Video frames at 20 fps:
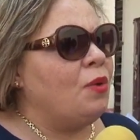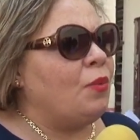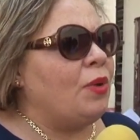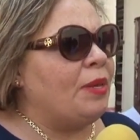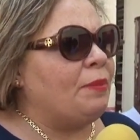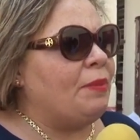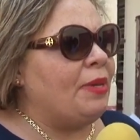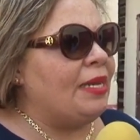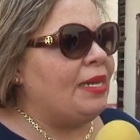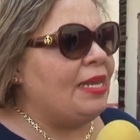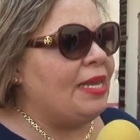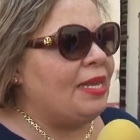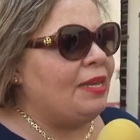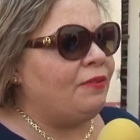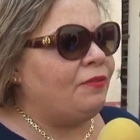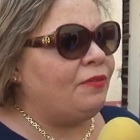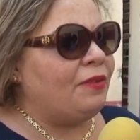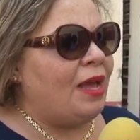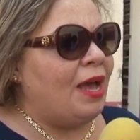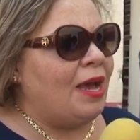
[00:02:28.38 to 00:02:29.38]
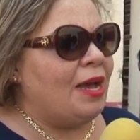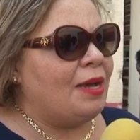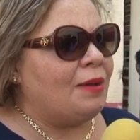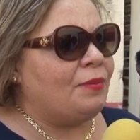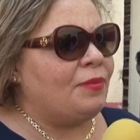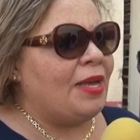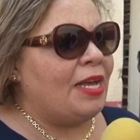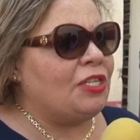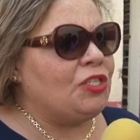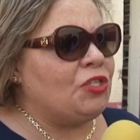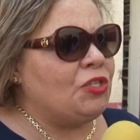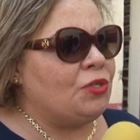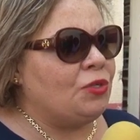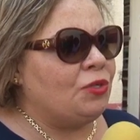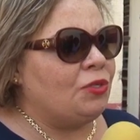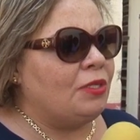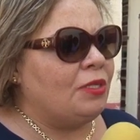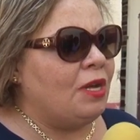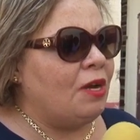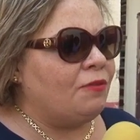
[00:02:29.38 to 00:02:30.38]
we believe uh, that should